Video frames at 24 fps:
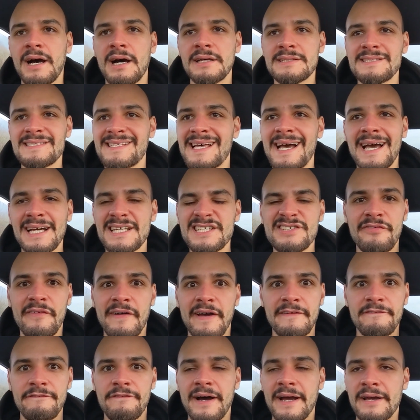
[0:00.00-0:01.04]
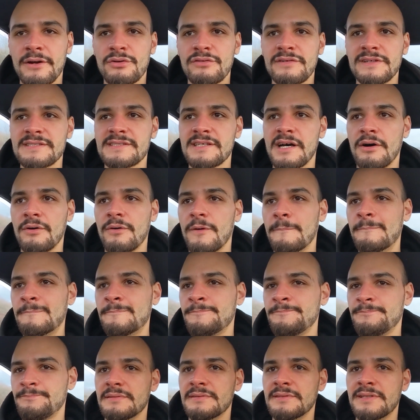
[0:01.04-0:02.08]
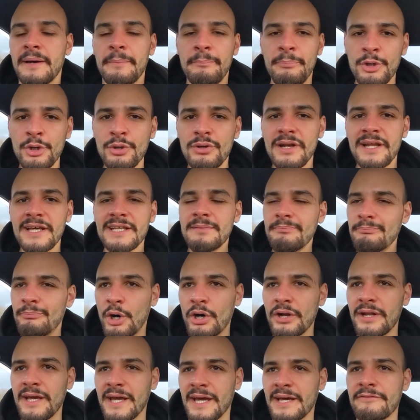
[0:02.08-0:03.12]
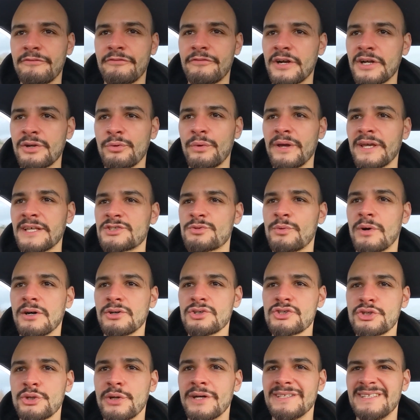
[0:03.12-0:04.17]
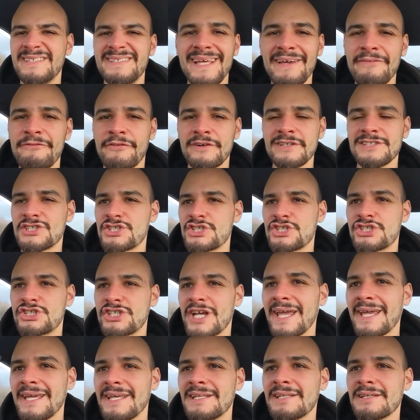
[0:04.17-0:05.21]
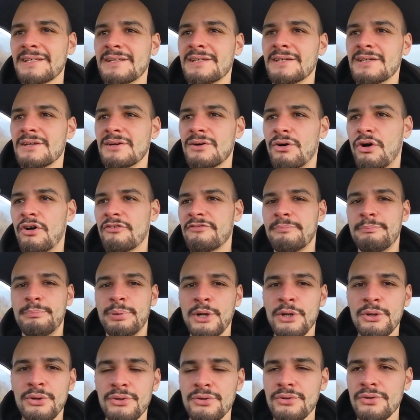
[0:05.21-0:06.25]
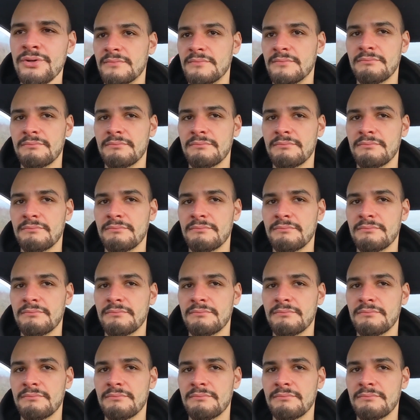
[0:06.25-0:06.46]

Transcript: satisfying final result. The boot lid, bonnet and front wings were also a different shade of blue.